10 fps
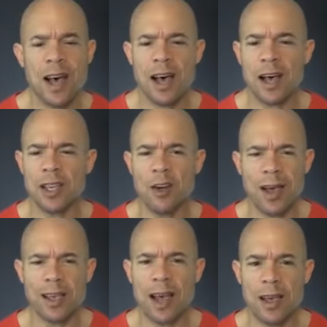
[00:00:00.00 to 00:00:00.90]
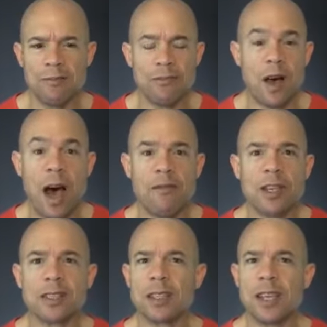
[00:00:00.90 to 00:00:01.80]
I
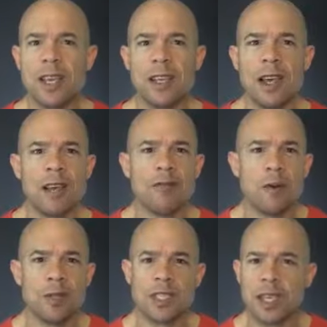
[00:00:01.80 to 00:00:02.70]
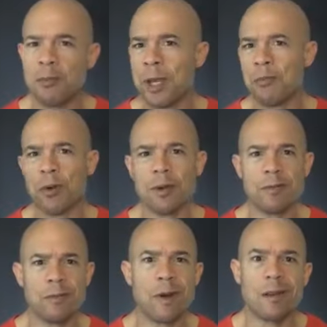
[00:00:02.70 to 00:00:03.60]
obviously you would see
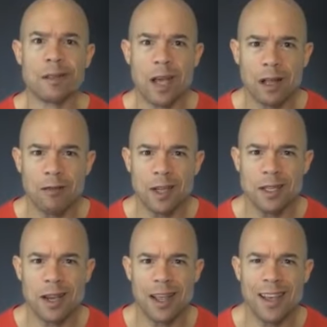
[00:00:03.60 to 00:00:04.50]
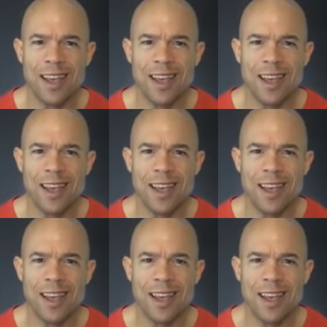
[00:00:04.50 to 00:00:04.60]
people on television